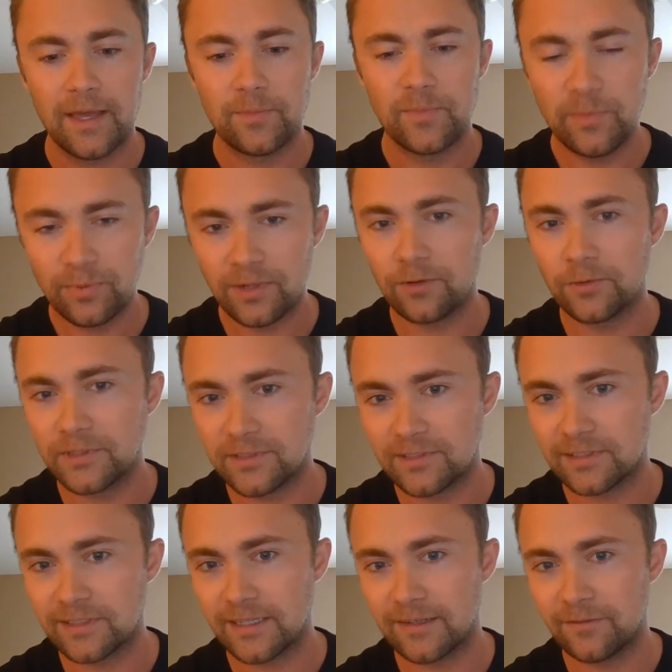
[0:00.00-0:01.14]
people always
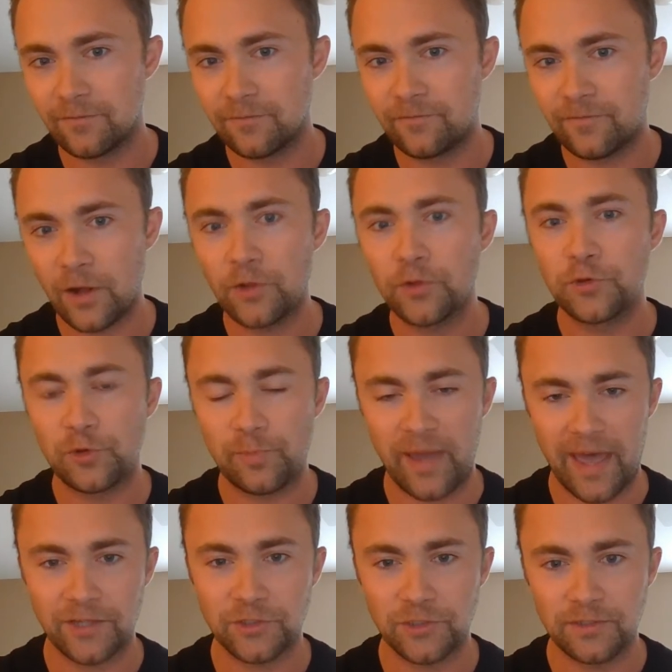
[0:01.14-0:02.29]
said, follow your
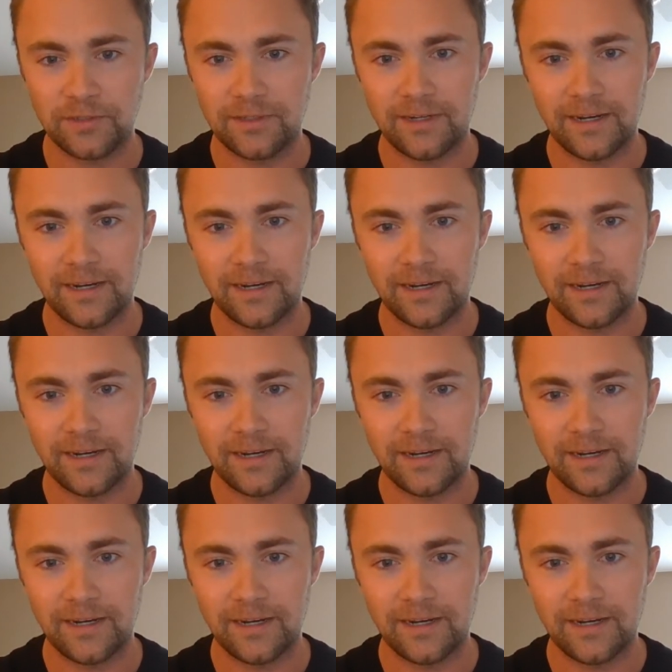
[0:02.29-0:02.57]
passion.